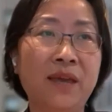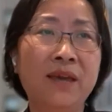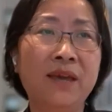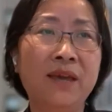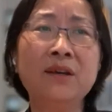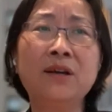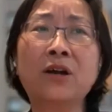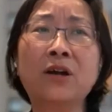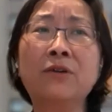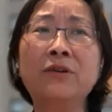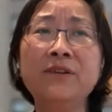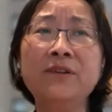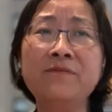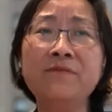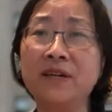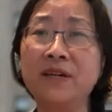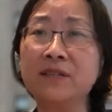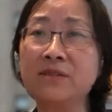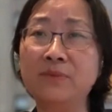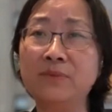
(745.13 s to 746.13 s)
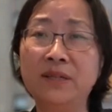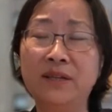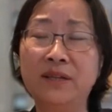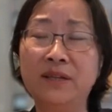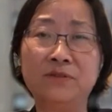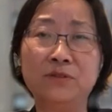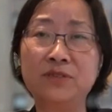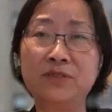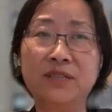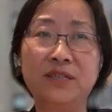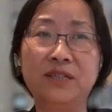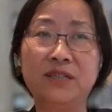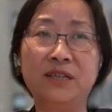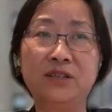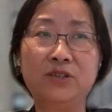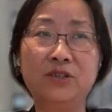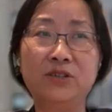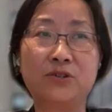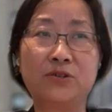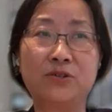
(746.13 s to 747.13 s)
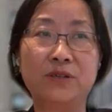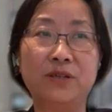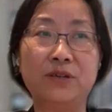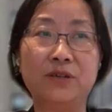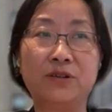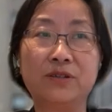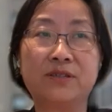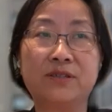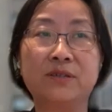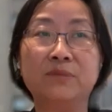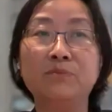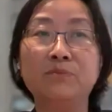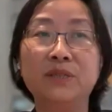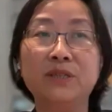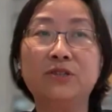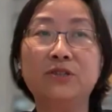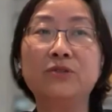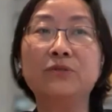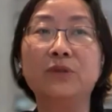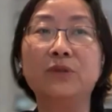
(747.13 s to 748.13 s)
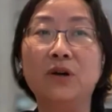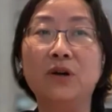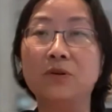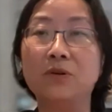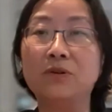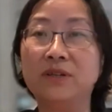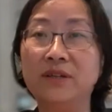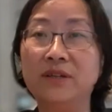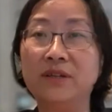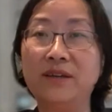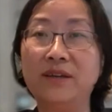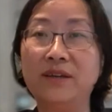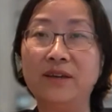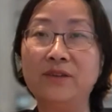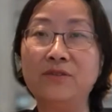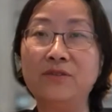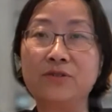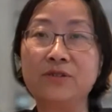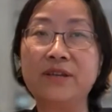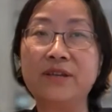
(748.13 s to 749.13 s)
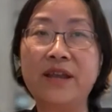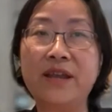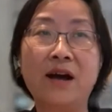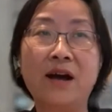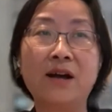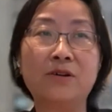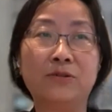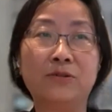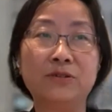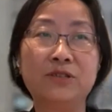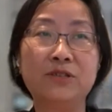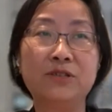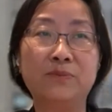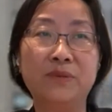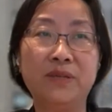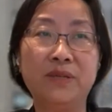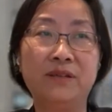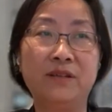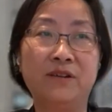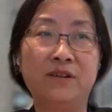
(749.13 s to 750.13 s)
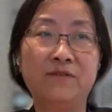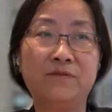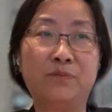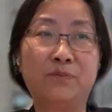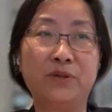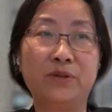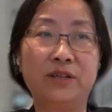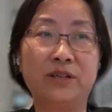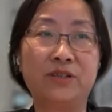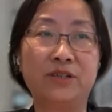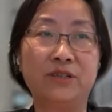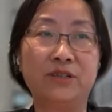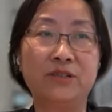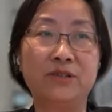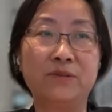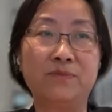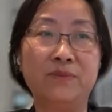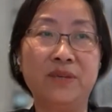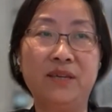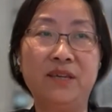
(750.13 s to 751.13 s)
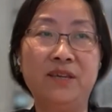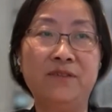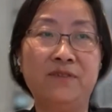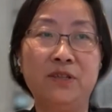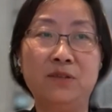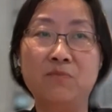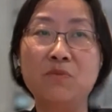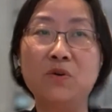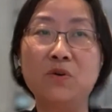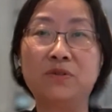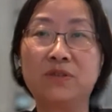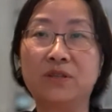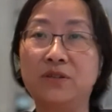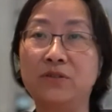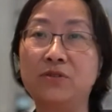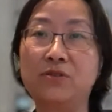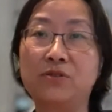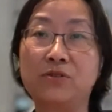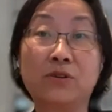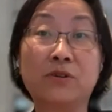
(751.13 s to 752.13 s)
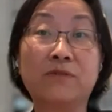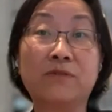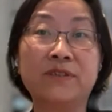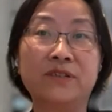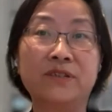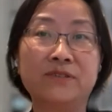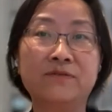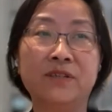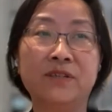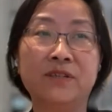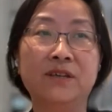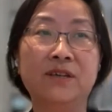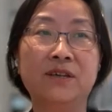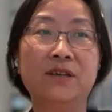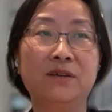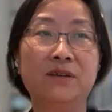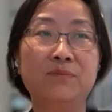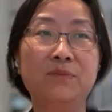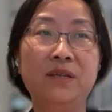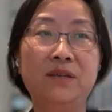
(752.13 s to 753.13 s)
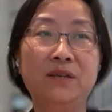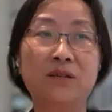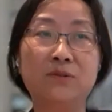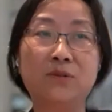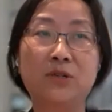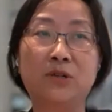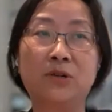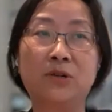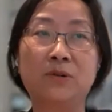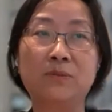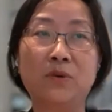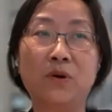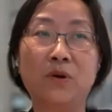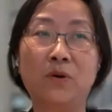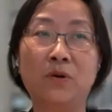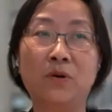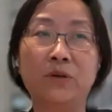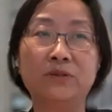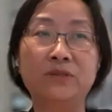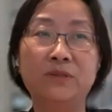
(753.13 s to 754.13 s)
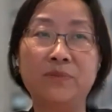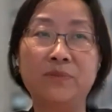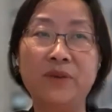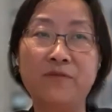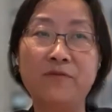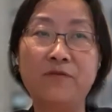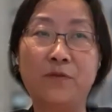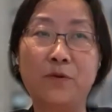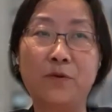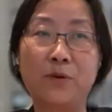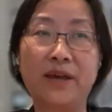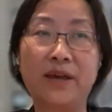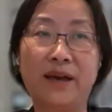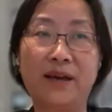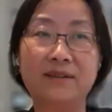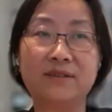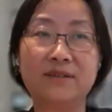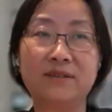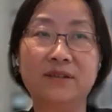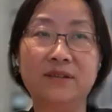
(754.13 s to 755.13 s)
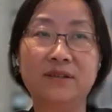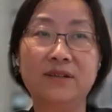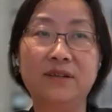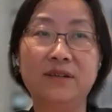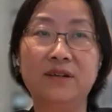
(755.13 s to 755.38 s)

And the current investment levels in the industry are simply too low. And there's not going to be enough production to meet even the most conservative medium-term oil demand forecasts.